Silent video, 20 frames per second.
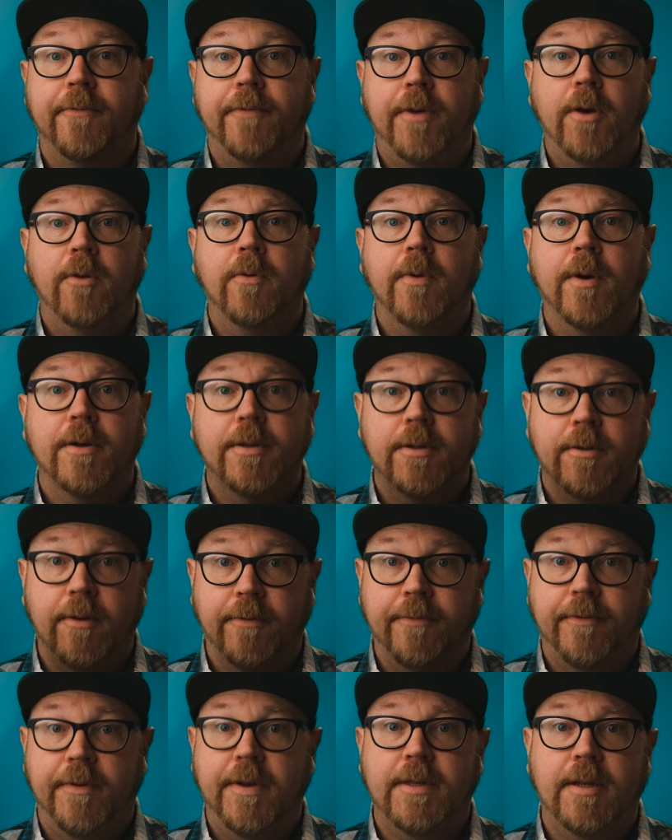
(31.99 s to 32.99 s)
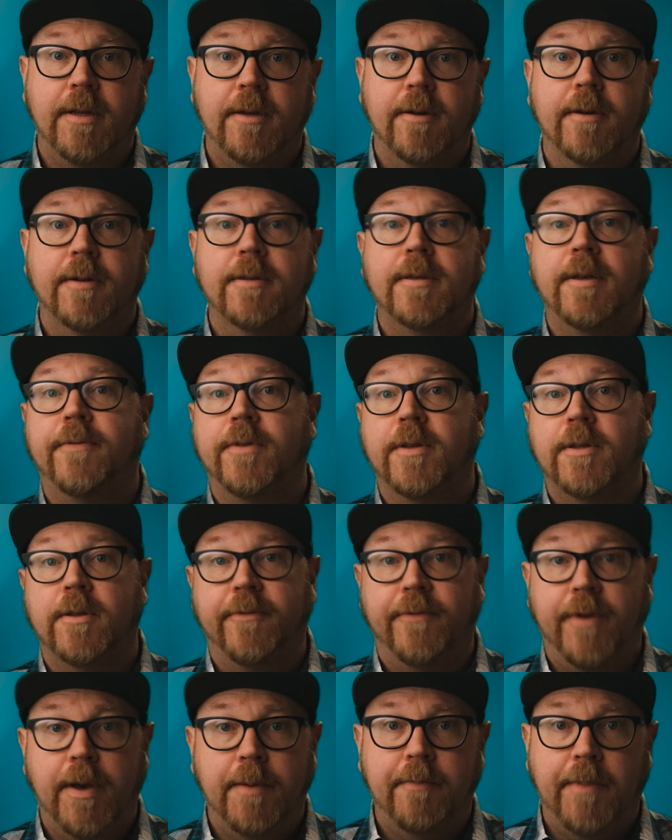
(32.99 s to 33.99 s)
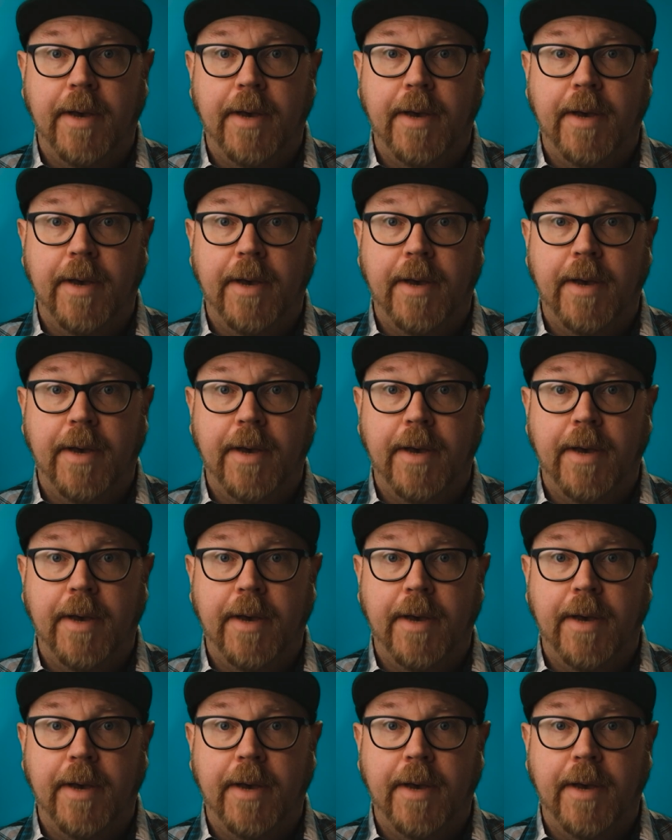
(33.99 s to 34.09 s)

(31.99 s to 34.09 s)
viewers or visitors if it's a web